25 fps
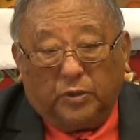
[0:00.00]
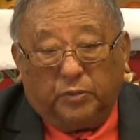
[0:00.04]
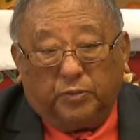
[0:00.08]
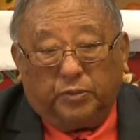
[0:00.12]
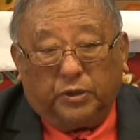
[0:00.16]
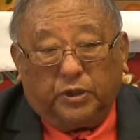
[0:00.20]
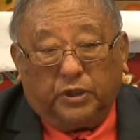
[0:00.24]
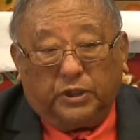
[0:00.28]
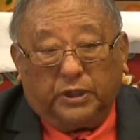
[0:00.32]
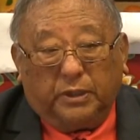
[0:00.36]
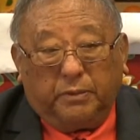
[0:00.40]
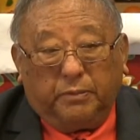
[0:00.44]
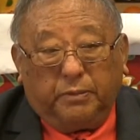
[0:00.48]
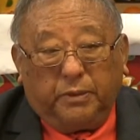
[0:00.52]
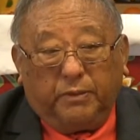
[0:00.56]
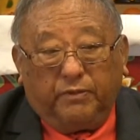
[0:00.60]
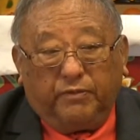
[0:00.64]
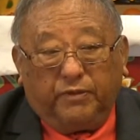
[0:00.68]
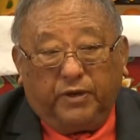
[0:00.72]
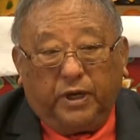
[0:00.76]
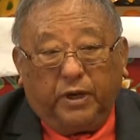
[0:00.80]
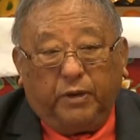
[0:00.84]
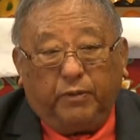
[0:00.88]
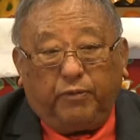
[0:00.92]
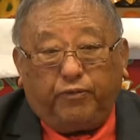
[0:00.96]
Because they'll be
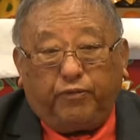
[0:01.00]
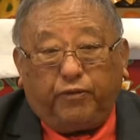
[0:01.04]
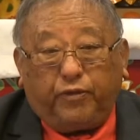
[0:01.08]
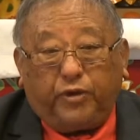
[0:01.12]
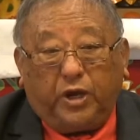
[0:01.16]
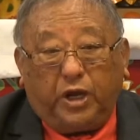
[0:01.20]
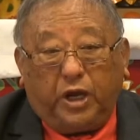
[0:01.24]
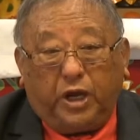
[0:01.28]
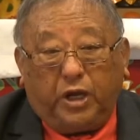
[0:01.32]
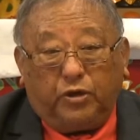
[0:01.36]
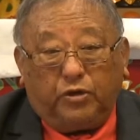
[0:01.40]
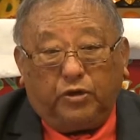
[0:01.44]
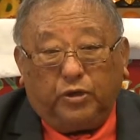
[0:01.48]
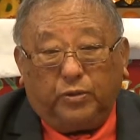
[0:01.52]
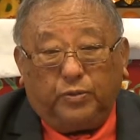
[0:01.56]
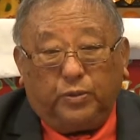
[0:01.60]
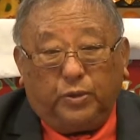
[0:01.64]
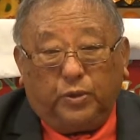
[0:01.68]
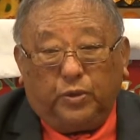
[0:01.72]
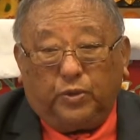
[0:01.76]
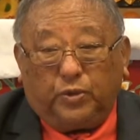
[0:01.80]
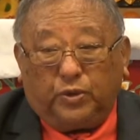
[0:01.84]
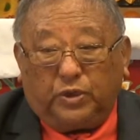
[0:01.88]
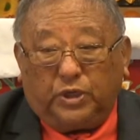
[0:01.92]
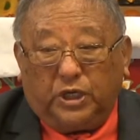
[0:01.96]
very afraid of
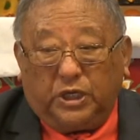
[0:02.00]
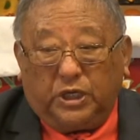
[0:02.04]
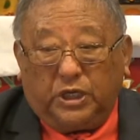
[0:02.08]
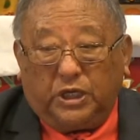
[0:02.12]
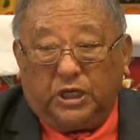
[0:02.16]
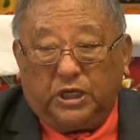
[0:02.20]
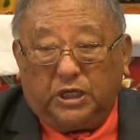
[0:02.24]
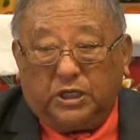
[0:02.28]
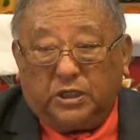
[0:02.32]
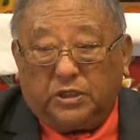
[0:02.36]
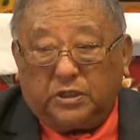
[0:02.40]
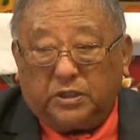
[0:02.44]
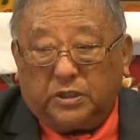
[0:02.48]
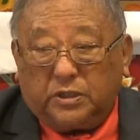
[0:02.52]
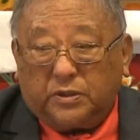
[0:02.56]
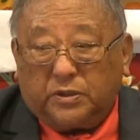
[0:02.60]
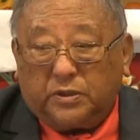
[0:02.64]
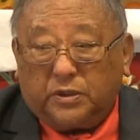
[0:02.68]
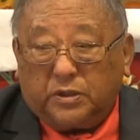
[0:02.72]
looking it.